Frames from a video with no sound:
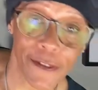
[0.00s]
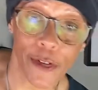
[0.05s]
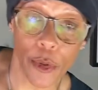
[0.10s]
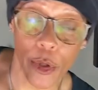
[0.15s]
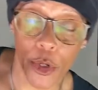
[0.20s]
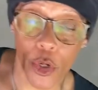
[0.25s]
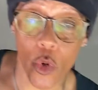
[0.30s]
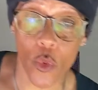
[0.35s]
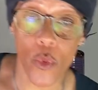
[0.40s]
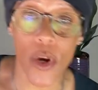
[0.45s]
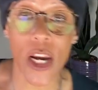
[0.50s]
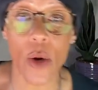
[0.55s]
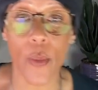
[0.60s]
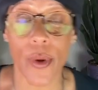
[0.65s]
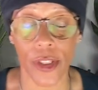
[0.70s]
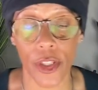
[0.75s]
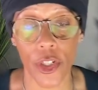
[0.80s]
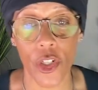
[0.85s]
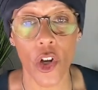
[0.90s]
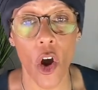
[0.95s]
If you agree
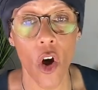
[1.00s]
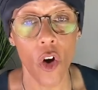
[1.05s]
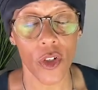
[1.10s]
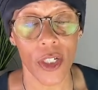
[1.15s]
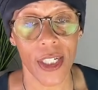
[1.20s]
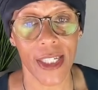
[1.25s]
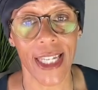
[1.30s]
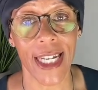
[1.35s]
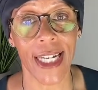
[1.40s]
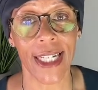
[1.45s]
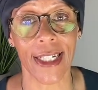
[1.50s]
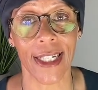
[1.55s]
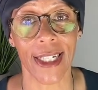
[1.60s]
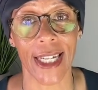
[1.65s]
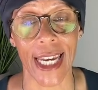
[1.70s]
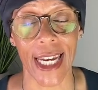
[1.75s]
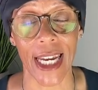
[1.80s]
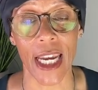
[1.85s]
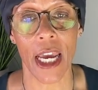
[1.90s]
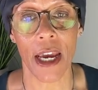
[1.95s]
with not
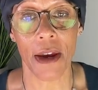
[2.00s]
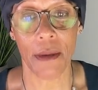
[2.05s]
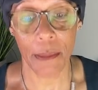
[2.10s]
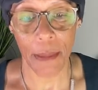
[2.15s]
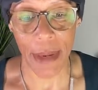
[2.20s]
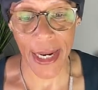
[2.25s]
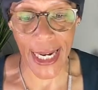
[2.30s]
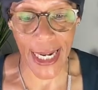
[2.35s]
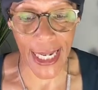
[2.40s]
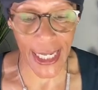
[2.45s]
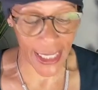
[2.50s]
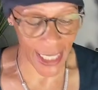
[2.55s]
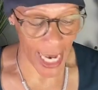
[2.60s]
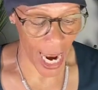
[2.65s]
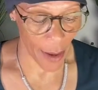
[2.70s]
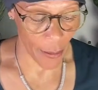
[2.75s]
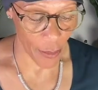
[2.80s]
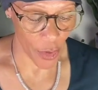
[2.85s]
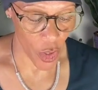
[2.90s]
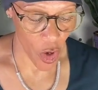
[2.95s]
signalling means
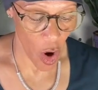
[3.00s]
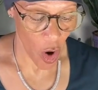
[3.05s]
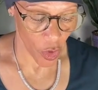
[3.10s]
I'm